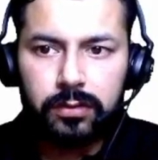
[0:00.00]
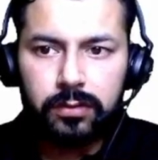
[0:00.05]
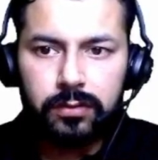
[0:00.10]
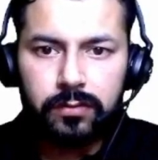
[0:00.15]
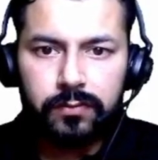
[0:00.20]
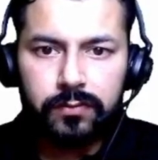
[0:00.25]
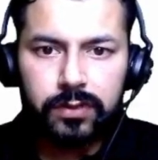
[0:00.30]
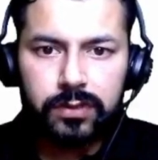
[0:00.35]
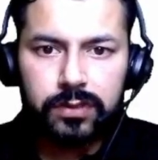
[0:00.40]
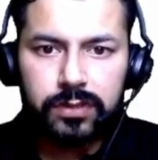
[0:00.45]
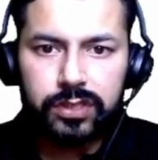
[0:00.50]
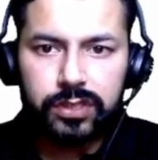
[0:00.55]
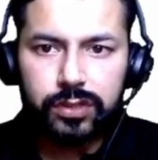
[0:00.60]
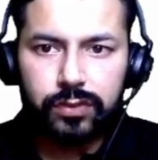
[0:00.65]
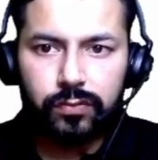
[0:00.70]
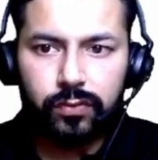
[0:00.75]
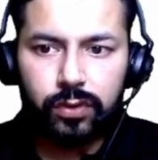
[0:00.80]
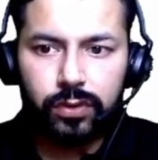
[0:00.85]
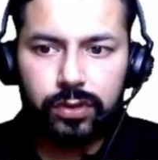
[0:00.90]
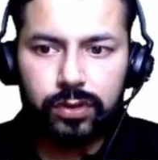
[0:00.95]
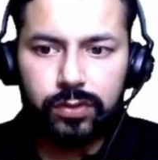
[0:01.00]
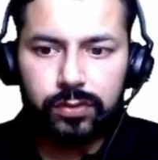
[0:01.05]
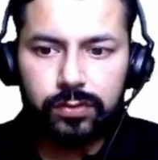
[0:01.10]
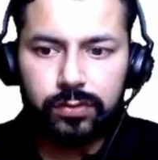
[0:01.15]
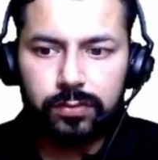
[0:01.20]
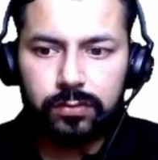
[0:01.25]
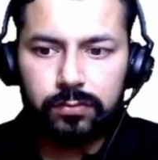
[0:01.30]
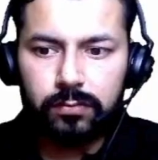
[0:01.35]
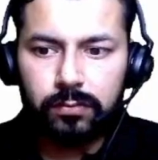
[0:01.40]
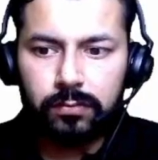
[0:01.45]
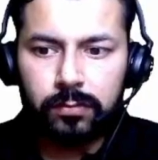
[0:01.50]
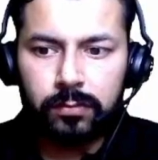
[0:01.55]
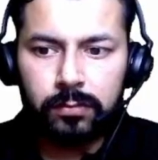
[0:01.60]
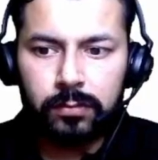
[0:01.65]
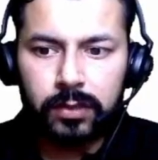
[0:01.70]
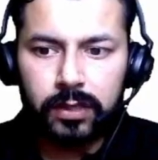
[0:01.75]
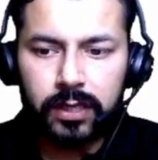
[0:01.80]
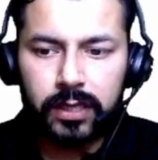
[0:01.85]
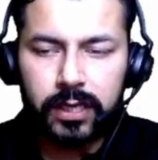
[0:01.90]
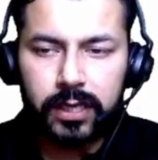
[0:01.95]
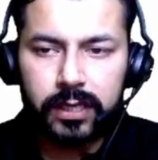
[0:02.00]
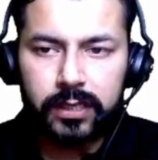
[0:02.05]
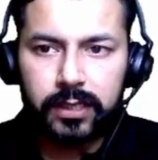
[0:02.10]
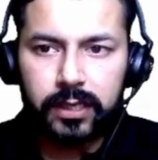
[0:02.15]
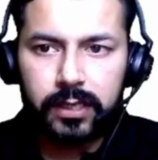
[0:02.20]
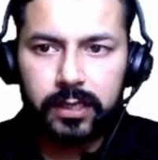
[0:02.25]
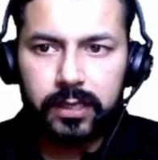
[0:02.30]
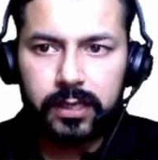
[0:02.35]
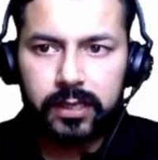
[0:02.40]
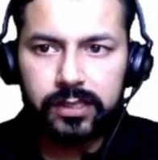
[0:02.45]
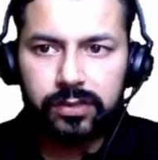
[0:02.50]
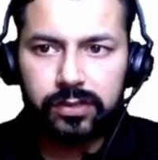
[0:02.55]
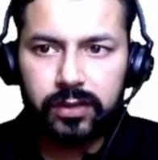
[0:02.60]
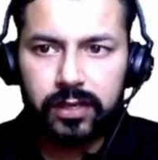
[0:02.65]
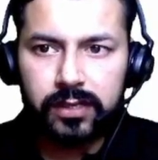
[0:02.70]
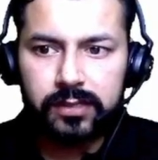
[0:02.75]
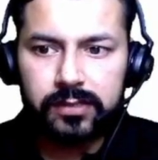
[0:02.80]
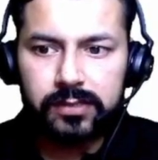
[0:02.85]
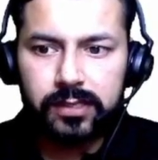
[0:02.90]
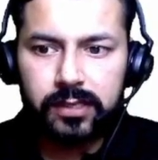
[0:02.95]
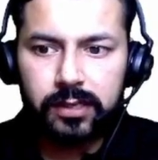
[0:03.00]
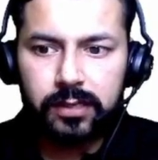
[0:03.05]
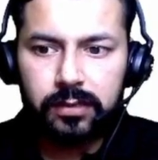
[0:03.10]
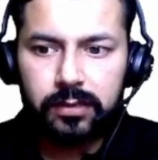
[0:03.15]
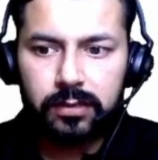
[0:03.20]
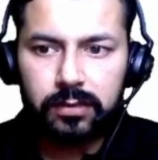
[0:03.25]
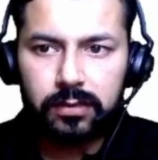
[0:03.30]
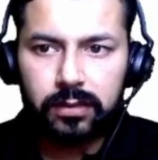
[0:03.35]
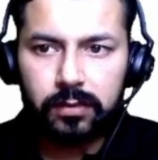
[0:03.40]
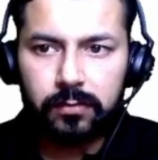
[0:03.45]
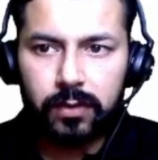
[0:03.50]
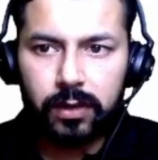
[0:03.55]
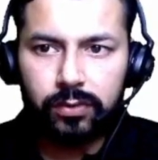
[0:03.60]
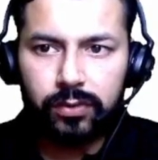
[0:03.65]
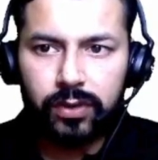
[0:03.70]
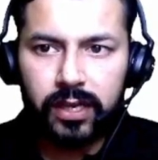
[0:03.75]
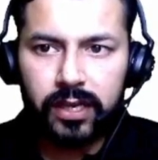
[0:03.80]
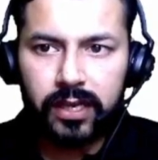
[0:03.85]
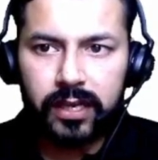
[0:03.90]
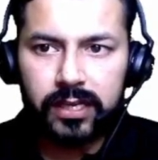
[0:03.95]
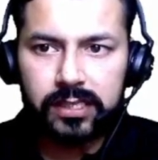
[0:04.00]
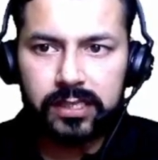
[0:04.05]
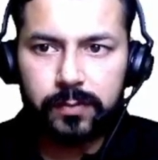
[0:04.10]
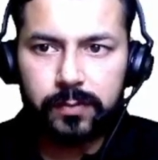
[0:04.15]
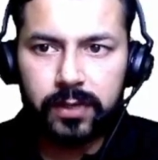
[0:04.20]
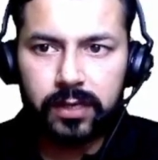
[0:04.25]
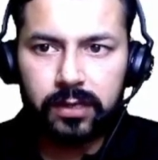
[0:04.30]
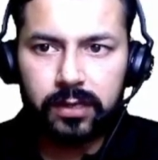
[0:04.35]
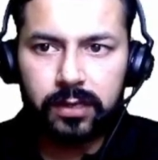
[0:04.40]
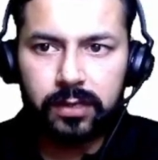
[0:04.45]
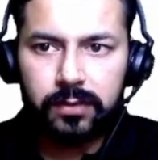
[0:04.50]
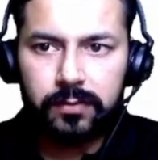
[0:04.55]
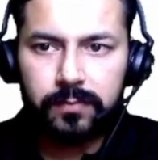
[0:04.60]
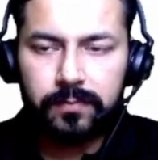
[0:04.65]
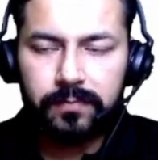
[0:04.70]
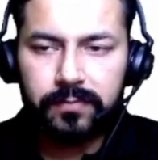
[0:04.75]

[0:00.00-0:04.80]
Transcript: which you want to connect it. As you can see, the mounting has been done.